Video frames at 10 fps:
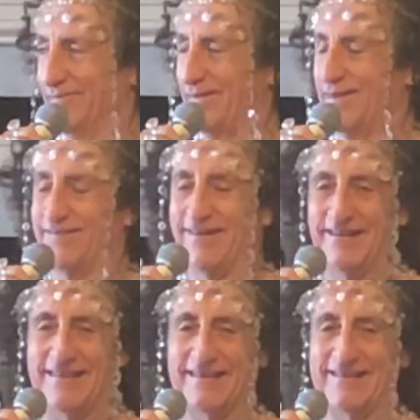
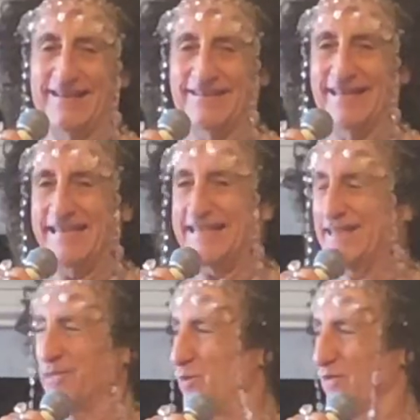Well, it
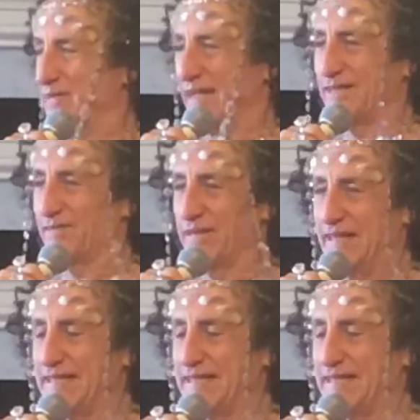sort of does, really.